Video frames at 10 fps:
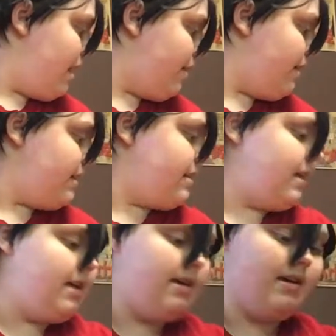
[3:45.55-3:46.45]

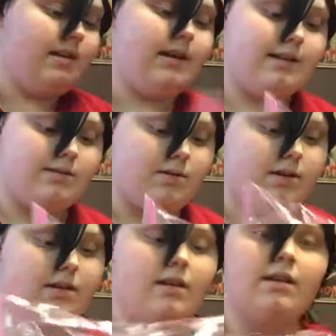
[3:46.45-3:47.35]
Anyways, the next
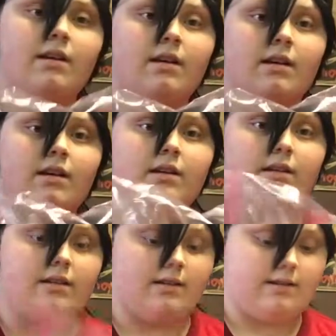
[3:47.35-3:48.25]
one
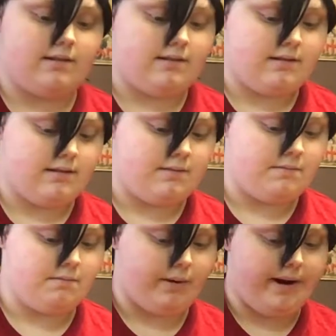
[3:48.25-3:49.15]
is this
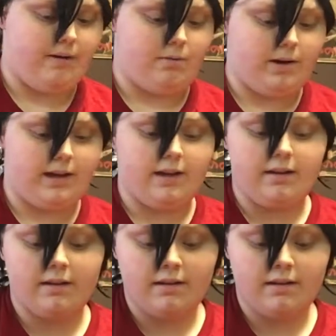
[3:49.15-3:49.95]
brown wig.